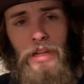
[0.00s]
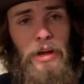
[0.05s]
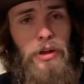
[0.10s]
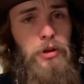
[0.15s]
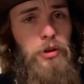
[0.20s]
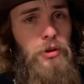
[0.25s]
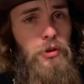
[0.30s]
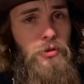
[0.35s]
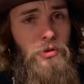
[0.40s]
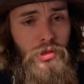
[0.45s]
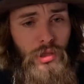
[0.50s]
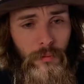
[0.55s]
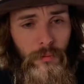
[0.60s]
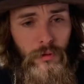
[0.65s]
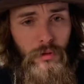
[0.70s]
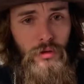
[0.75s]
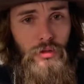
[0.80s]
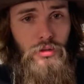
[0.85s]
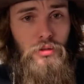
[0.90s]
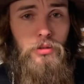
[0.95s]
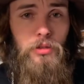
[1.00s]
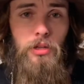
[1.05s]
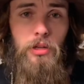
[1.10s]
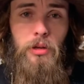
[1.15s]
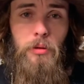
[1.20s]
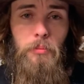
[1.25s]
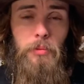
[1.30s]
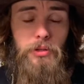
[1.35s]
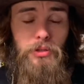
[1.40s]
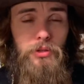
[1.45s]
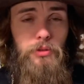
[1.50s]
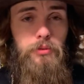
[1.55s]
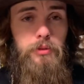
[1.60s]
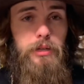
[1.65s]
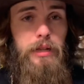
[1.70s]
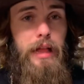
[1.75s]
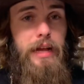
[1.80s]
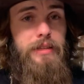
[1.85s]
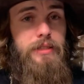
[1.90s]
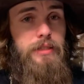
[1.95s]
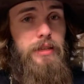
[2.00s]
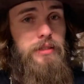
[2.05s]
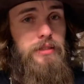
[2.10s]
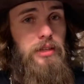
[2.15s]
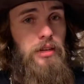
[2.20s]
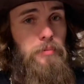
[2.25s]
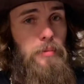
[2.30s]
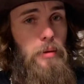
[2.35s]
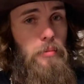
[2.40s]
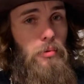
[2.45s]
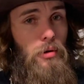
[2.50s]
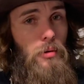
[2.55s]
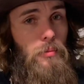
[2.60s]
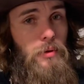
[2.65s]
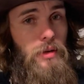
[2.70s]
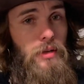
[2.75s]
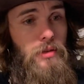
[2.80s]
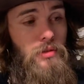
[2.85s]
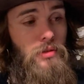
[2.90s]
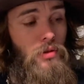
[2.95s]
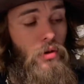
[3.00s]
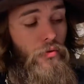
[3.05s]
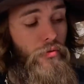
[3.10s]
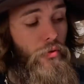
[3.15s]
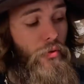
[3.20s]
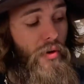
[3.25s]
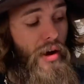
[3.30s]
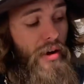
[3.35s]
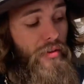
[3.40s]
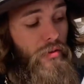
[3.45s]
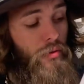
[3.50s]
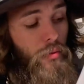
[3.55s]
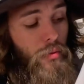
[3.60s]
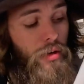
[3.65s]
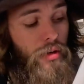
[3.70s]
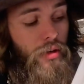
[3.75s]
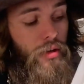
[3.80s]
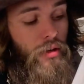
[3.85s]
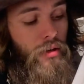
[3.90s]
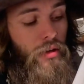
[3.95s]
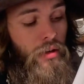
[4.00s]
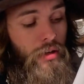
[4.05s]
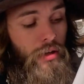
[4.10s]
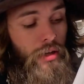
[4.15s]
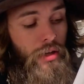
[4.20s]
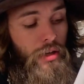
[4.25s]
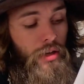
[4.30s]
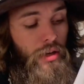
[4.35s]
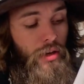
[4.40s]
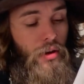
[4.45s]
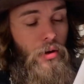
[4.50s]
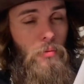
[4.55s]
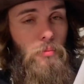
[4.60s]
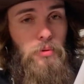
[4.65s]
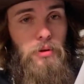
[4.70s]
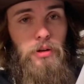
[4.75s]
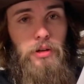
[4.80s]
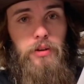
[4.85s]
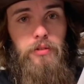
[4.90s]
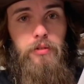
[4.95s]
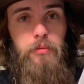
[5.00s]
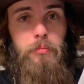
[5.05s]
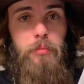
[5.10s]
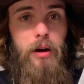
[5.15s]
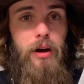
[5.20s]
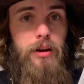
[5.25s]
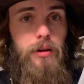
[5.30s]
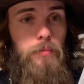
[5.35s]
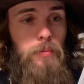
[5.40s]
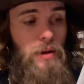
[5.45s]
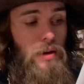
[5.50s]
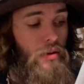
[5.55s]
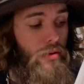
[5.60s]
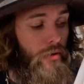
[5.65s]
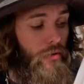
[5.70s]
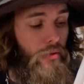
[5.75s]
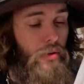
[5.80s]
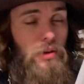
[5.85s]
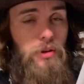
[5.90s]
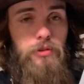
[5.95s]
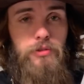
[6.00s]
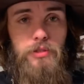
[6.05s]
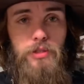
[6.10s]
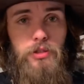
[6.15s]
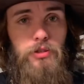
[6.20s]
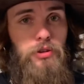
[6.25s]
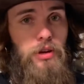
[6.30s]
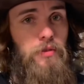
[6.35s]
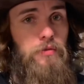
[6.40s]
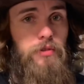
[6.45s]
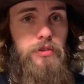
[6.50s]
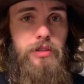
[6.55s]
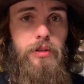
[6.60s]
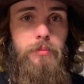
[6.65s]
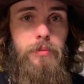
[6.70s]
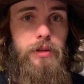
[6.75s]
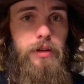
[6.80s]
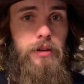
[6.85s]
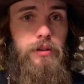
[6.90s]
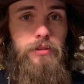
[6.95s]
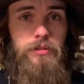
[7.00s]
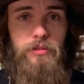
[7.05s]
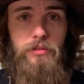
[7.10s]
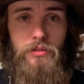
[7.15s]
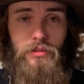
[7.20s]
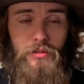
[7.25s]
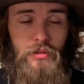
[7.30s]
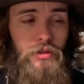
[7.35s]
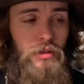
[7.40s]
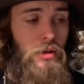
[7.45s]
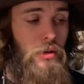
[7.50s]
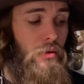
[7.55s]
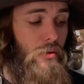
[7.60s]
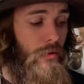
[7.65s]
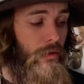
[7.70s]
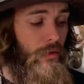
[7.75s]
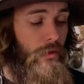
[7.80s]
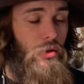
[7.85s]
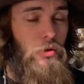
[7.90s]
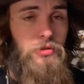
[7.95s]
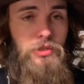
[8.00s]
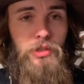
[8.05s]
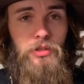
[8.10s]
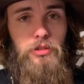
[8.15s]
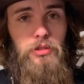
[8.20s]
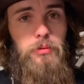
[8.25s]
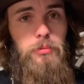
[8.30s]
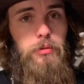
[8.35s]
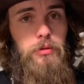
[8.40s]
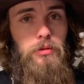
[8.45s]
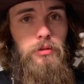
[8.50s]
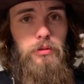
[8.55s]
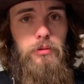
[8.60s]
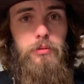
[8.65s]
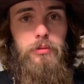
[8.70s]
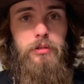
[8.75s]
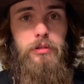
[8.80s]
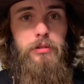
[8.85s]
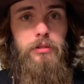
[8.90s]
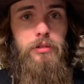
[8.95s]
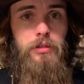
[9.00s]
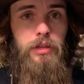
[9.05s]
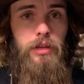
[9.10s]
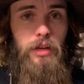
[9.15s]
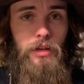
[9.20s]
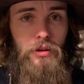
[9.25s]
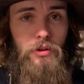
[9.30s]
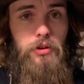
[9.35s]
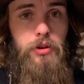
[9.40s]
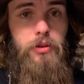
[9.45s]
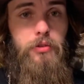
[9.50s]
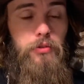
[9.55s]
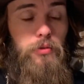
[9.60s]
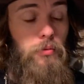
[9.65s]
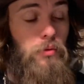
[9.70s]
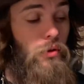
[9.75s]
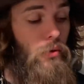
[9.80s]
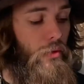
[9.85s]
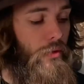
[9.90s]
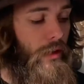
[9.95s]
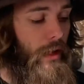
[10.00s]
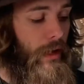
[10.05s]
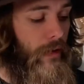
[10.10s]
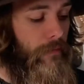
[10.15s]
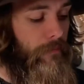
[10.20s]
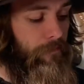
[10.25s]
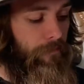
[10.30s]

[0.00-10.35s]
you can use super glue, but do realize that's going to be permanent. So if you ever want to, put a different bottom in or reuse the drain for something else, using super glue will hinder you from doing that.